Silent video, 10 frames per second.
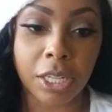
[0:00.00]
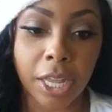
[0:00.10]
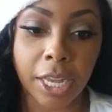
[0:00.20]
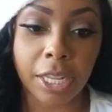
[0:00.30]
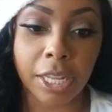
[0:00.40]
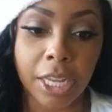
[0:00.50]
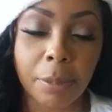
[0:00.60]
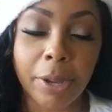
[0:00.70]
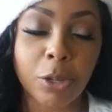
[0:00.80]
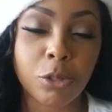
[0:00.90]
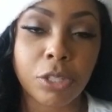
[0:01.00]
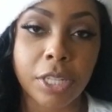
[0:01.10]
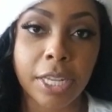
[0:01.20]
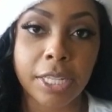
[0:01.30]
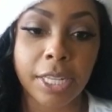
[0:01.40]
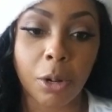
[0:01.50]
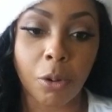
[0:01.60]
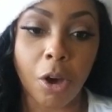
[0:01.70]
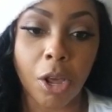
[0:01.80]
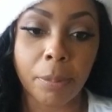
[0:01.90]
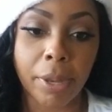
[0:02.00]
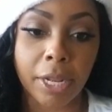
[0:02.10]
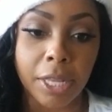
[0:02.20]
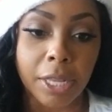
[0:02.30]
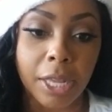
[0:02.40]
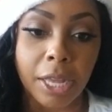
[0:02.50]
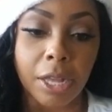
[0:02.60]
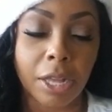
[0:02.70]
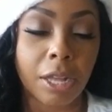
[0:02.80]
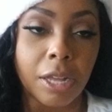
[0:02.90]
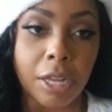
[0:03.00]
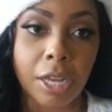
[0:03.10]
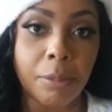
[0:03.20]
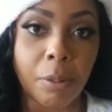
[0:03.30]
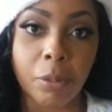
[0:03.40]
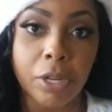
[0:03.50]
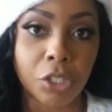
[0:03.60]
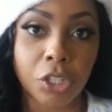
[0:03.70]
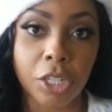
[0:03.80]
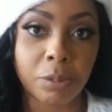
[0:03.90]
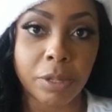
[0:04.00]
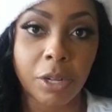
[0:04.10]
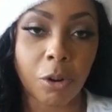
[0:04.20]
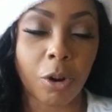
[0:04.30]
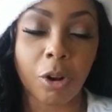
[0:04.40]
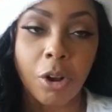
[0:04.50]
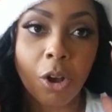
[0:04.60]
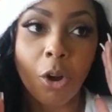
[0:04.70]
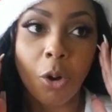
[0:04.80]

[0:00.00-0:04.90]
Like, anybody who says they don't automatically come up with a judgment or